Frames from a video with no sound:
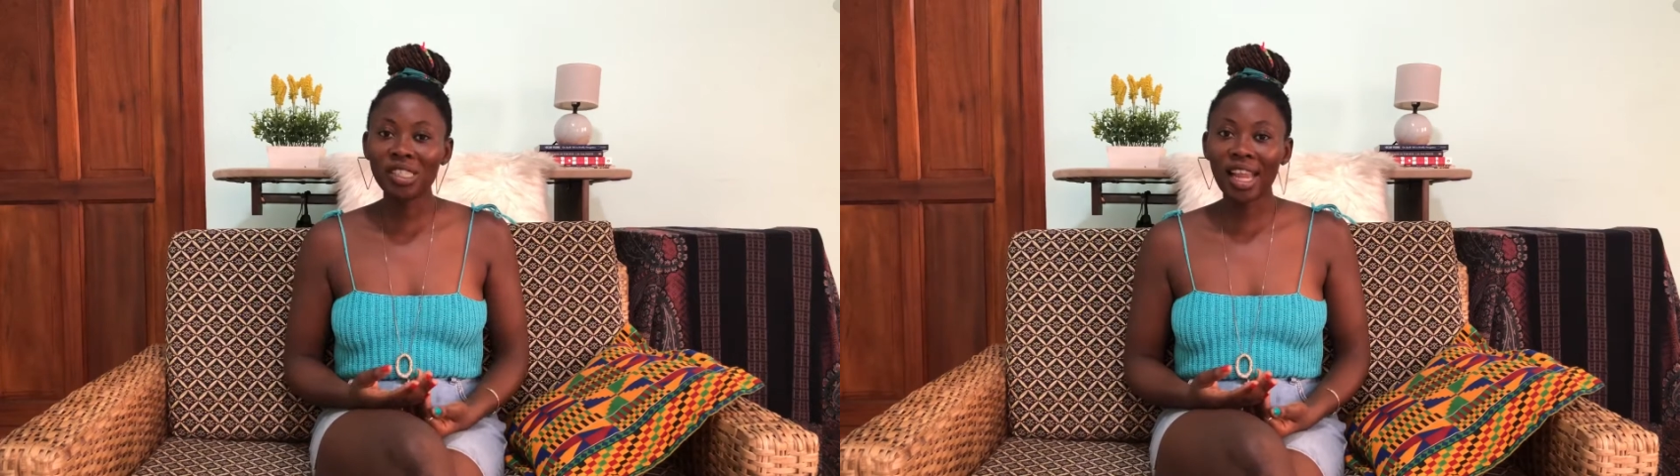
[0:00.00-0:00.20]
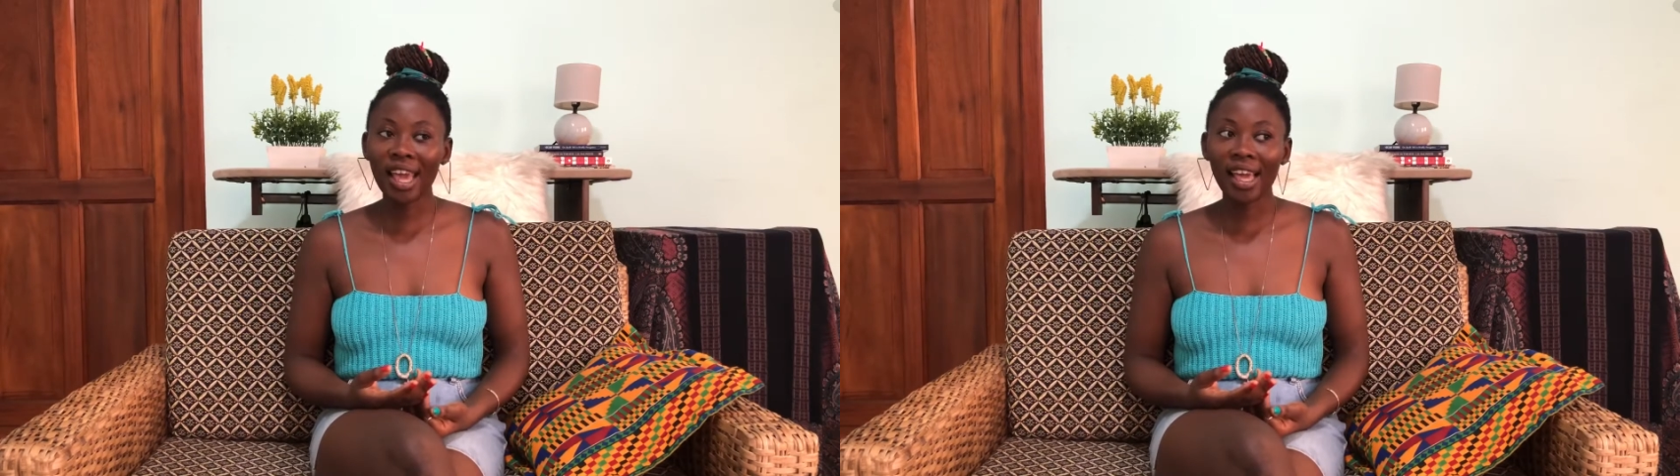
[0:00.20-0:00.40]

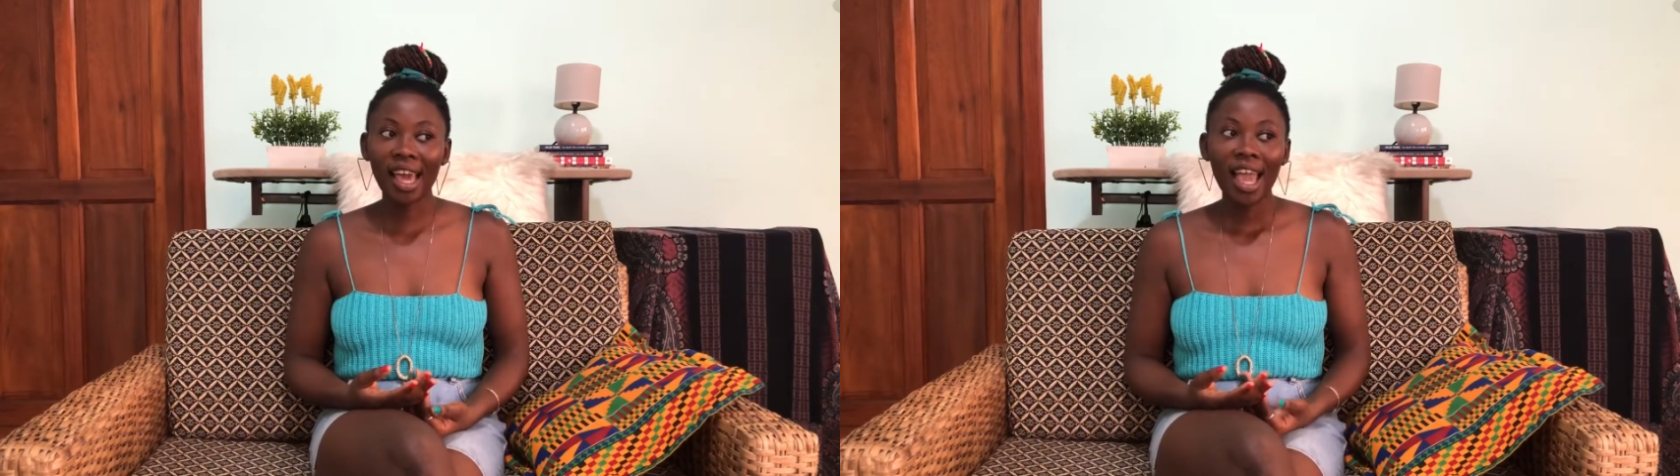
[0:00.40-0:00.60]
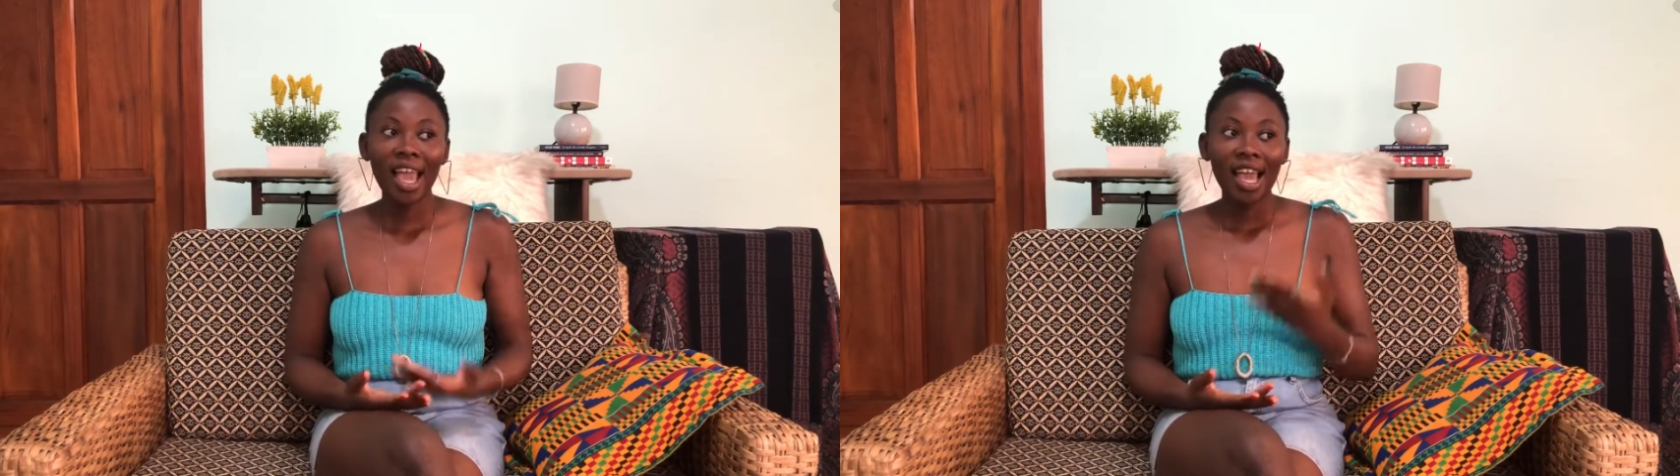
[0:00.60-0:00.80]
like,
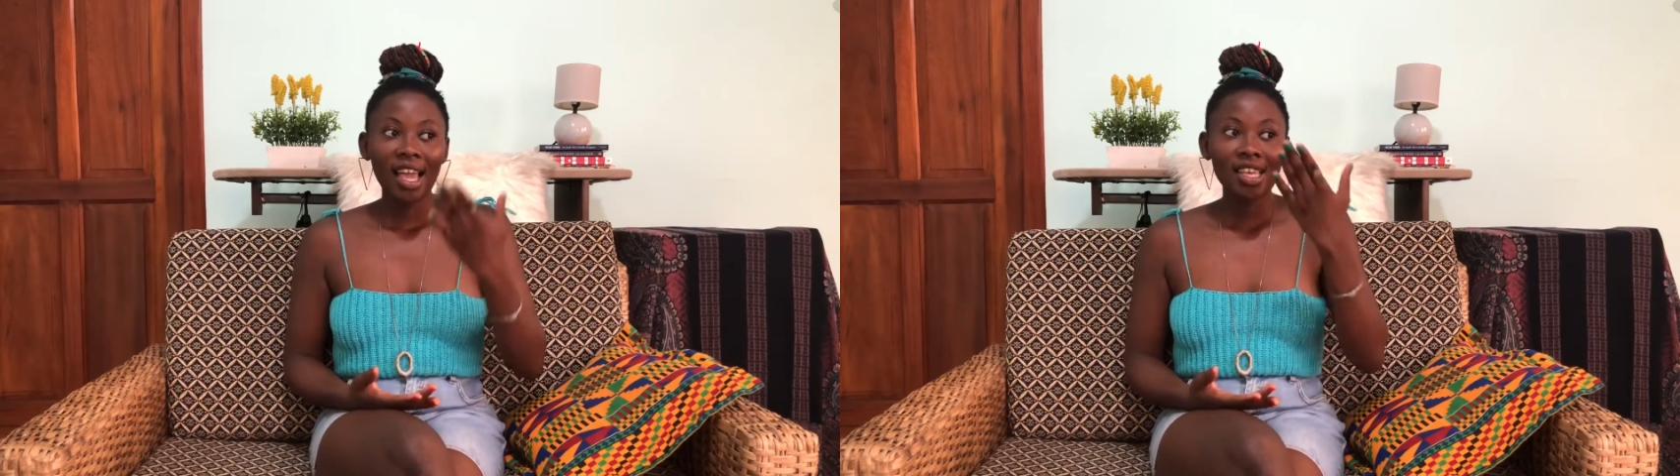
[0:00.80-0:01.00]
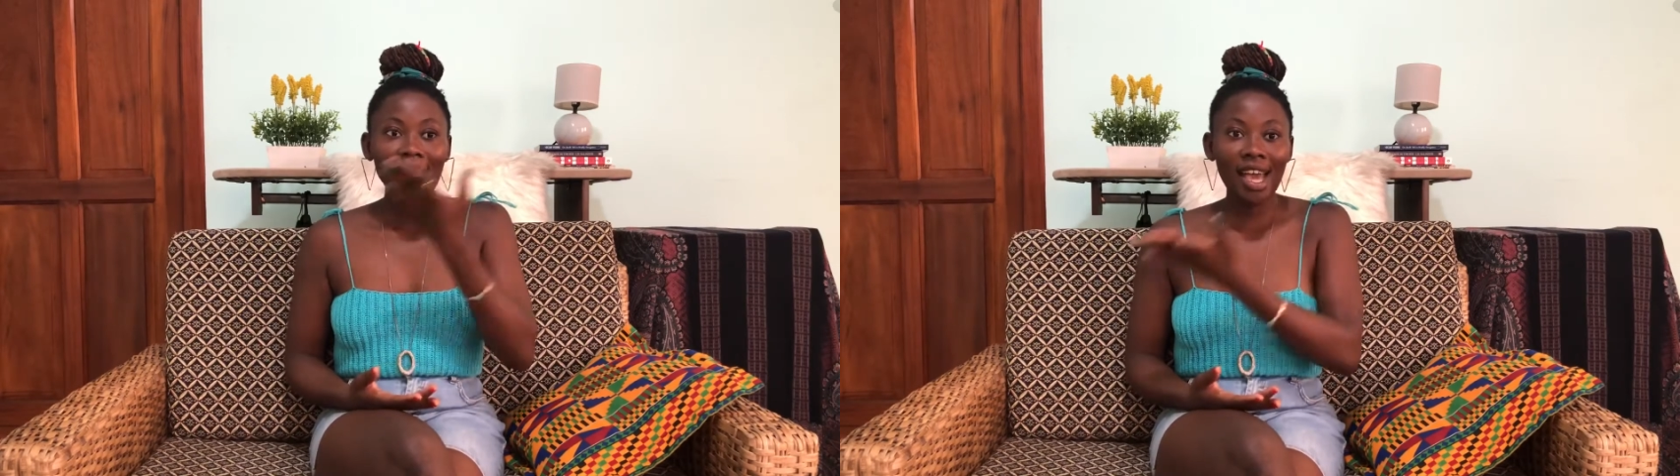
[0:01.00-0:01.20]

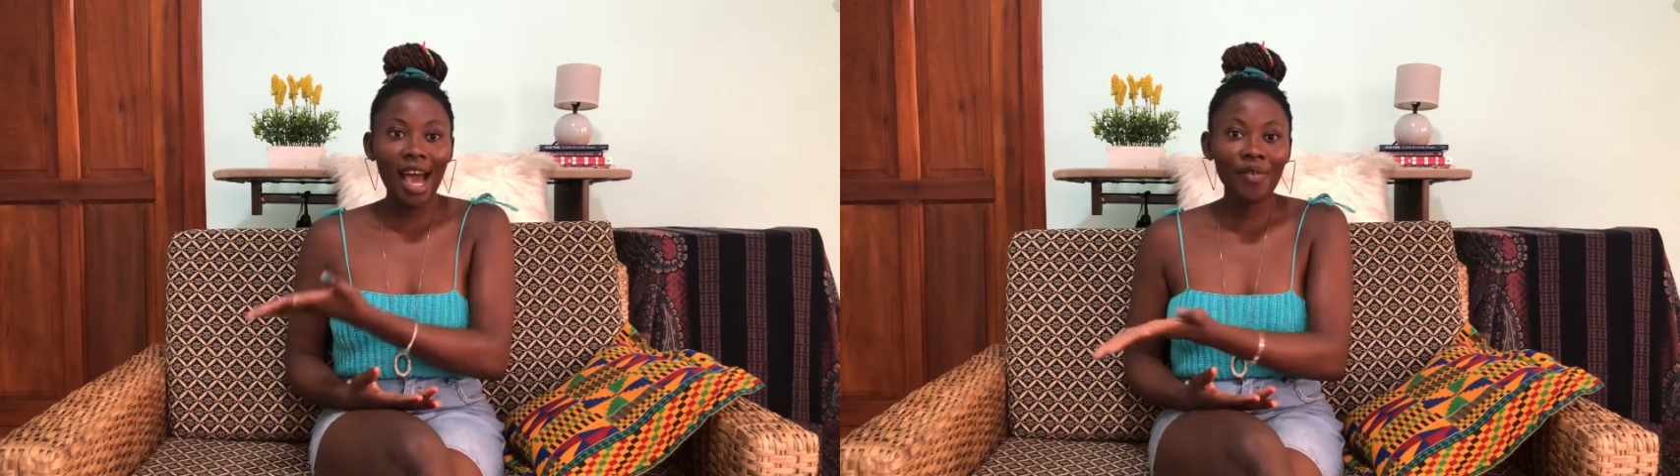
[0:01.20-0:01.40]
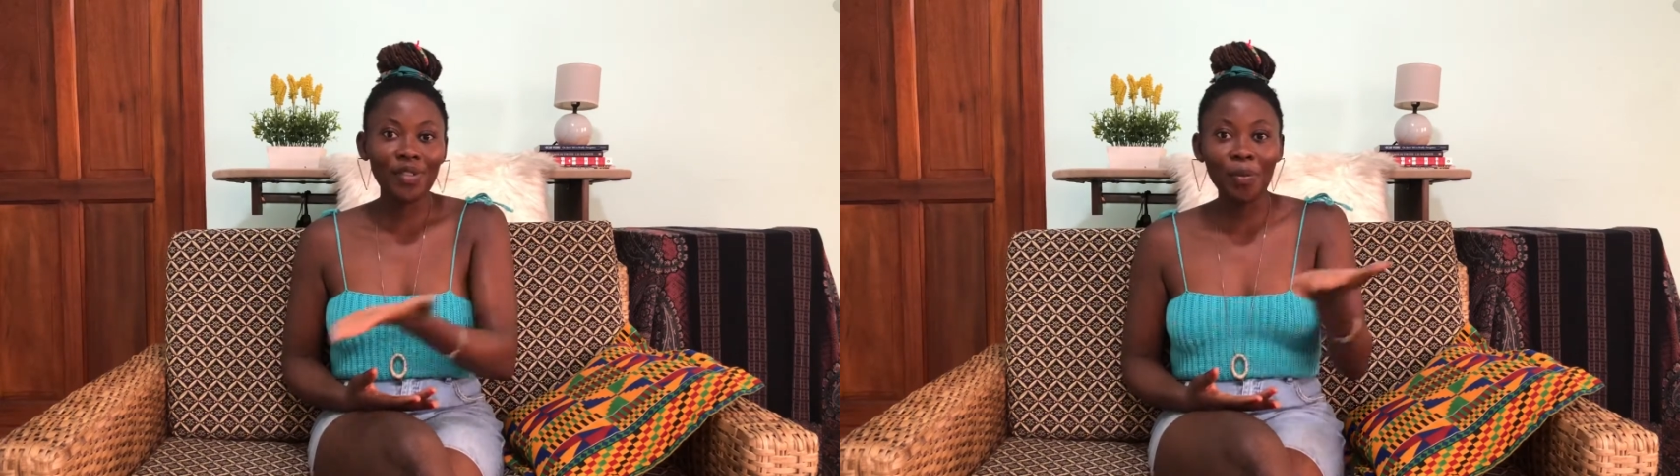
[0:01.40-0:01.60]
you
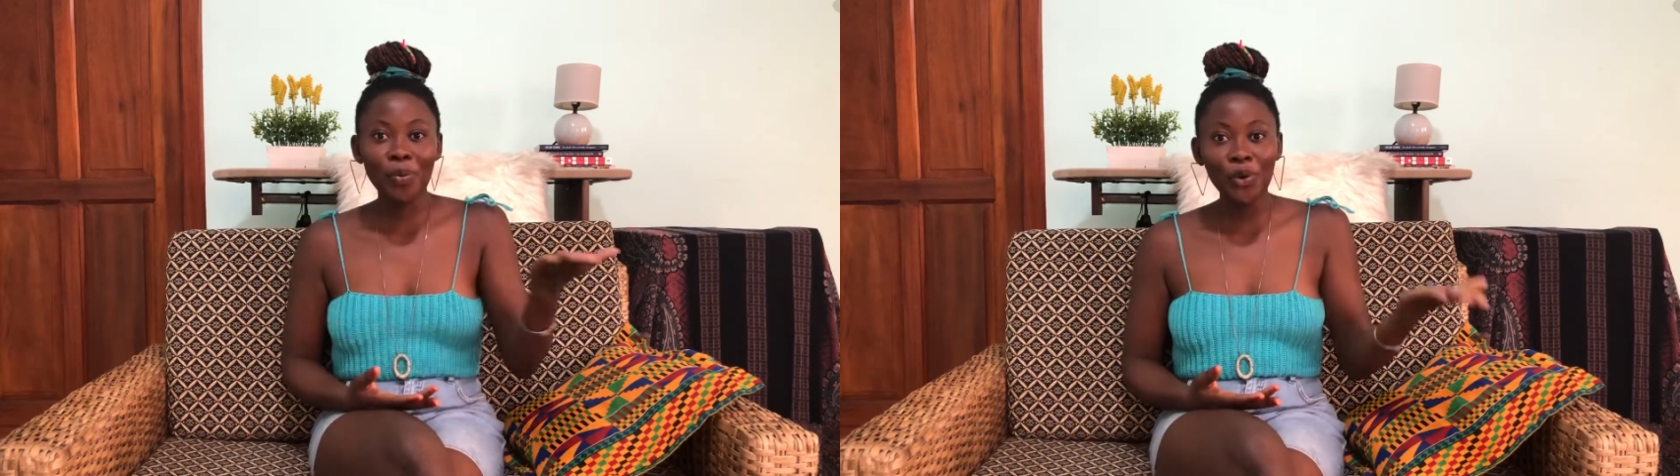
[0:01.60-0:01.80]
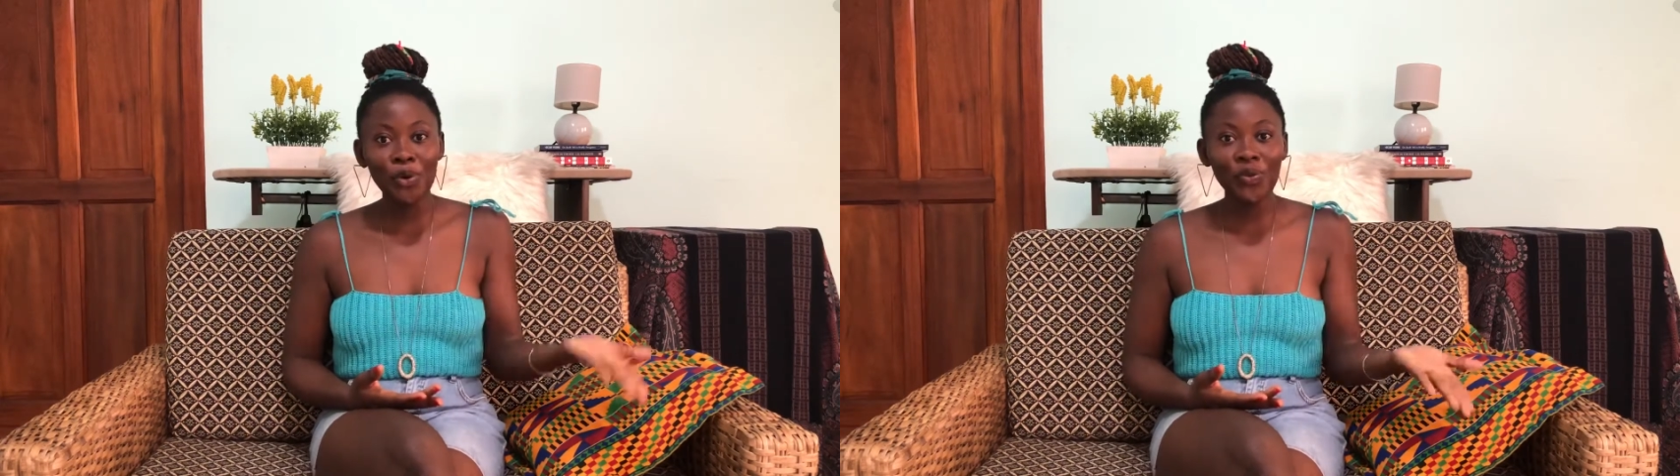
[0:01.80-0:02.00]
have the
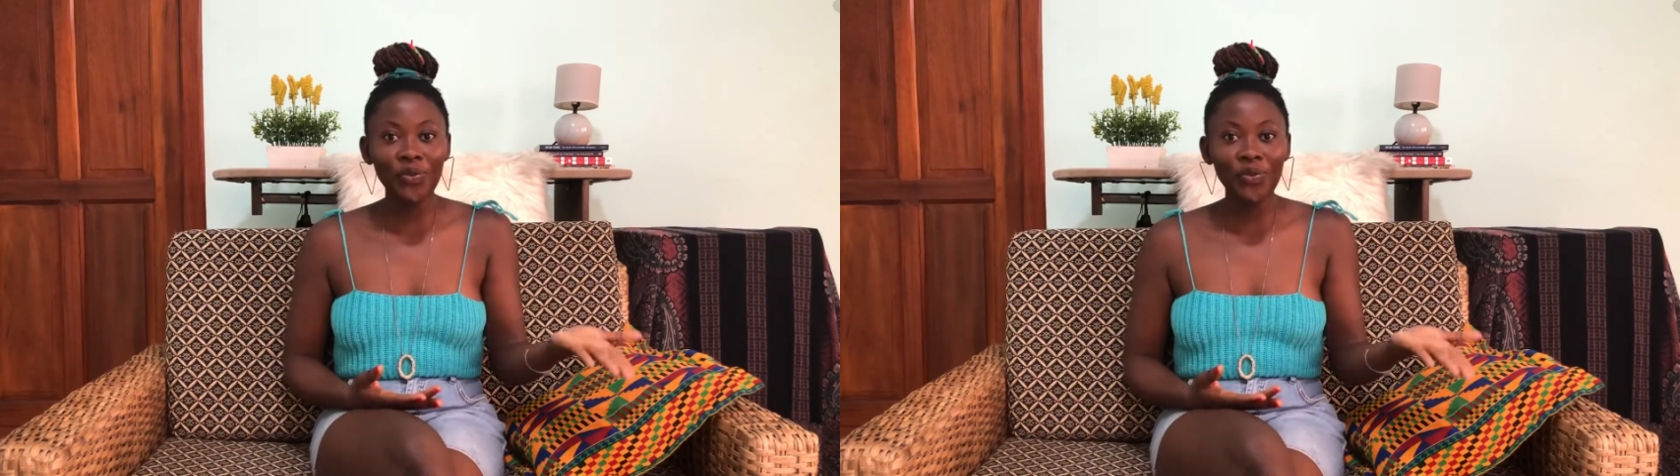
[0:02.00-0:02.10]
proof.